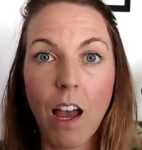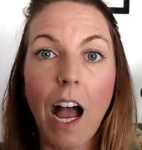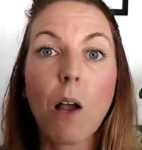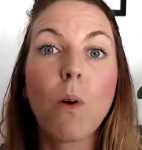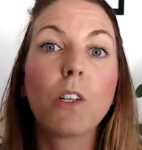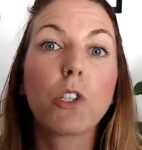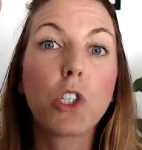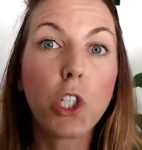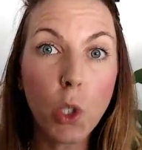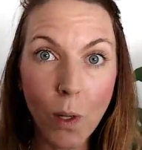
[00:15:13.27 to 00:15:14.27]
I want
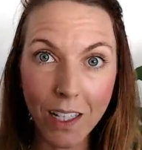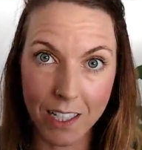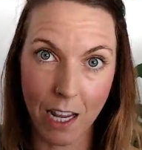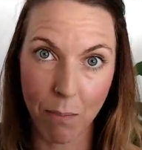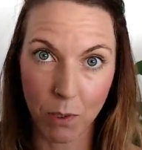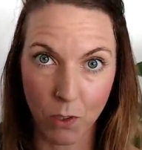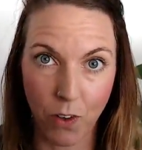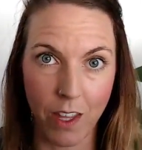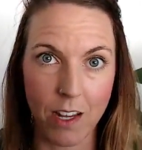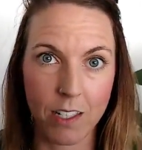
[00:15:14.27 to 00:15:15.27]
2 examples
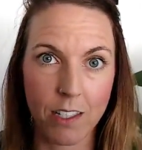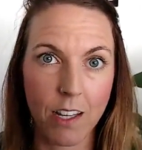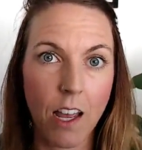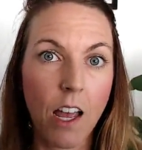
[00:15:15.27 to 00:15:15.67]
for this.